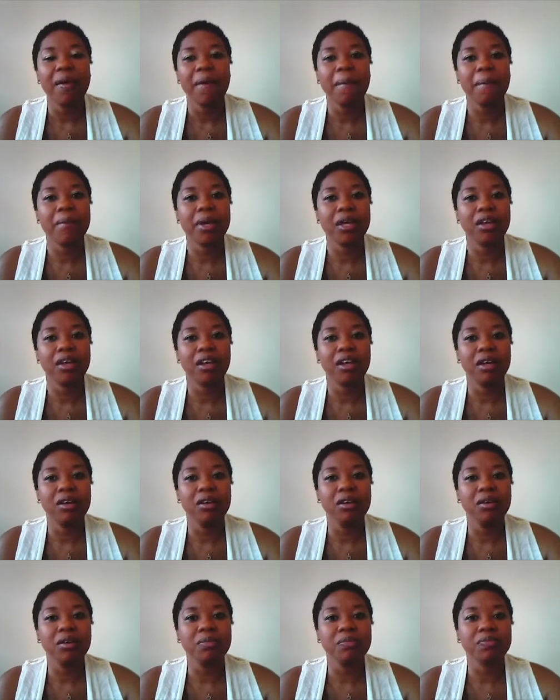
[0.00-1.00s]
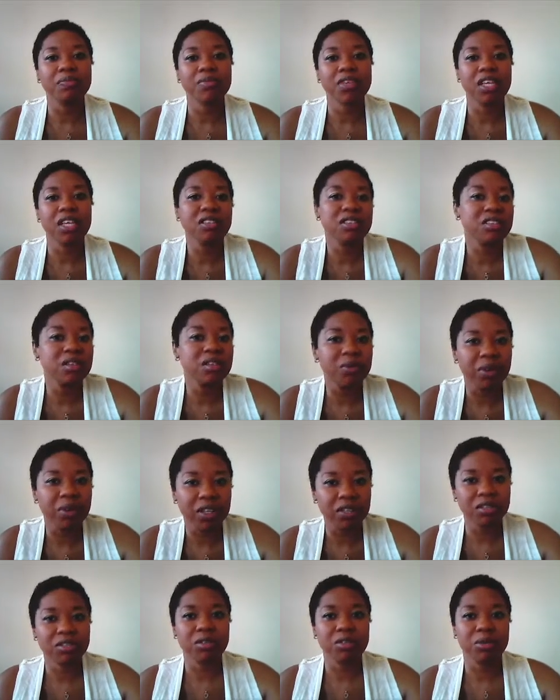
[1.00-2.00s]
but um, I still
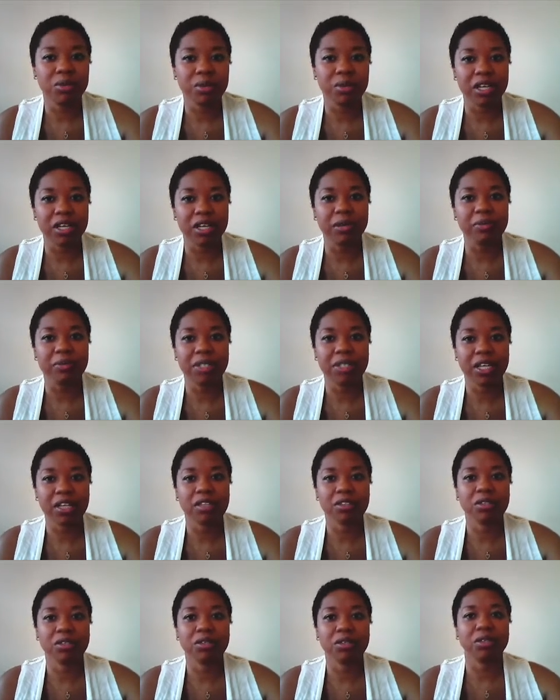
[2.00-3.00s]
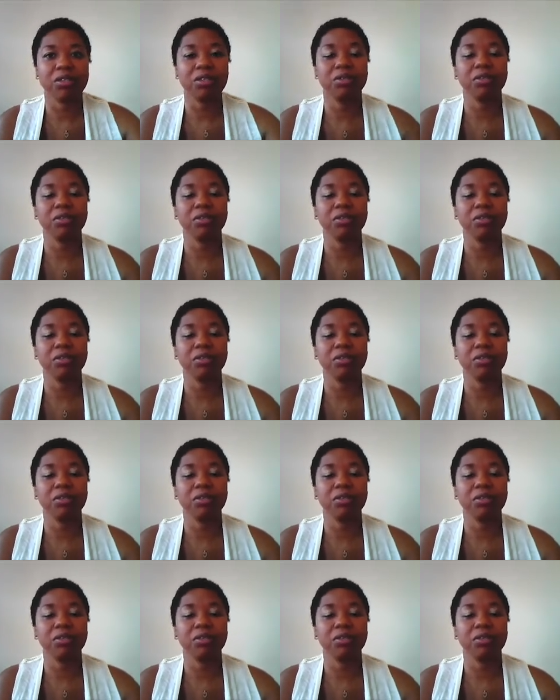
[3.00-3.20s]
wanted to do an update so